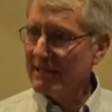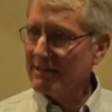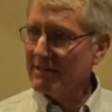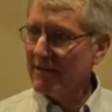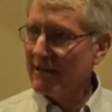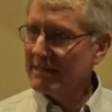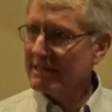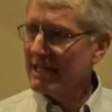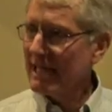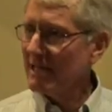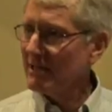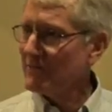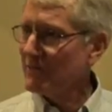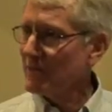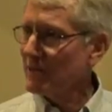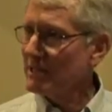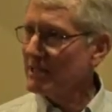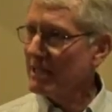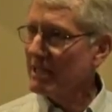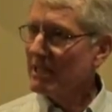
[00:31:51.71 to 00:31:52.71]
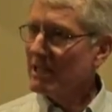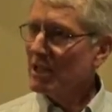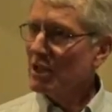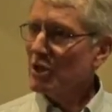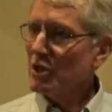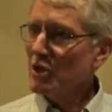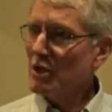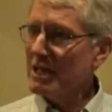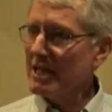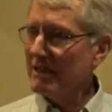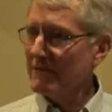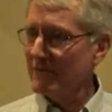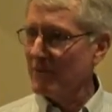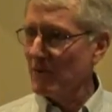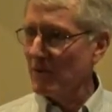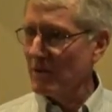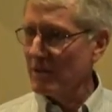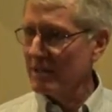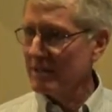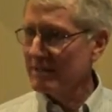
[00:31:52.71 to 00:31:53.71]
They're out in California looking
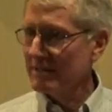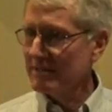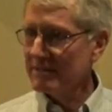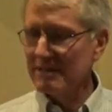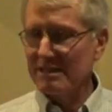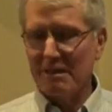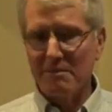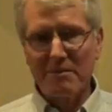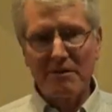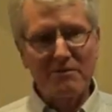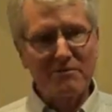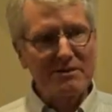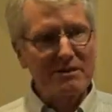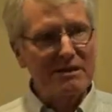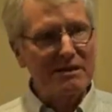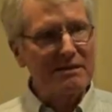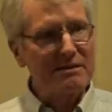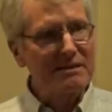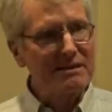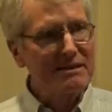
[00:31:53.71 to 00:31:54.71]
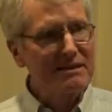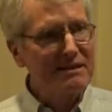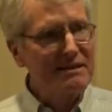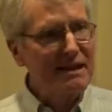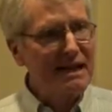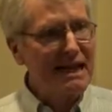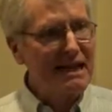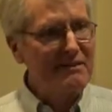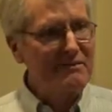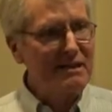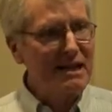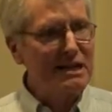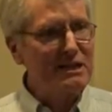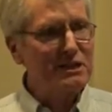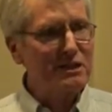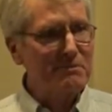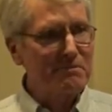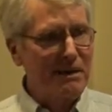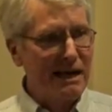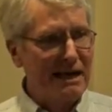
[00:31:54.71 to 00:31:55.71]
for some of the
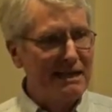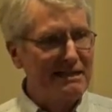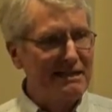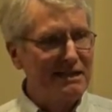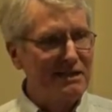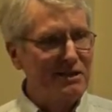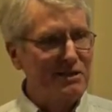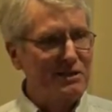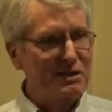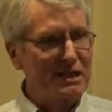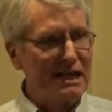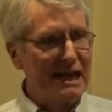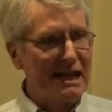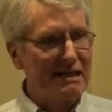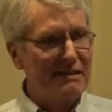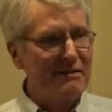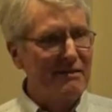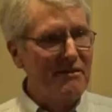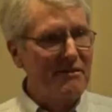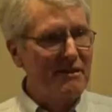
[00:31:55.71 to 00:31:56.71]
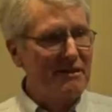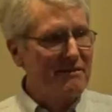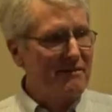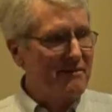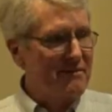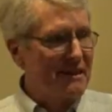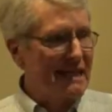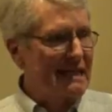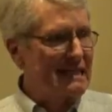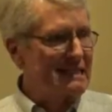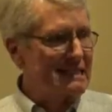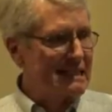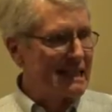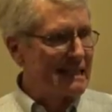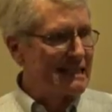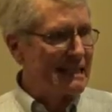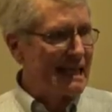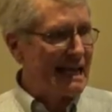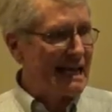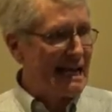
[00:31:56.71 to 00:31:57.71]
aviation pioneers and things
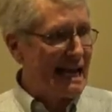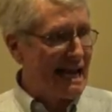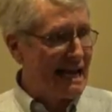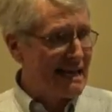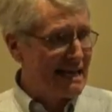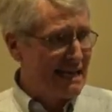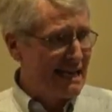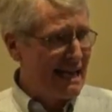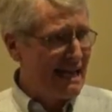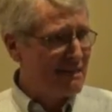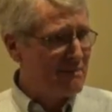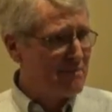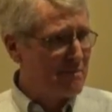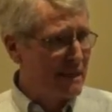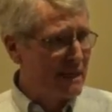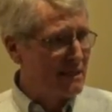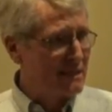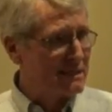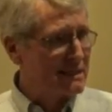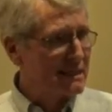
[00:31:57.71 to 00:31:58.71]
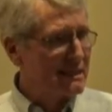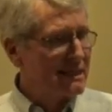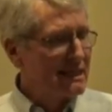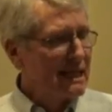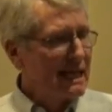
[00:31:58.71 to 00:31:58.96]
that they had built,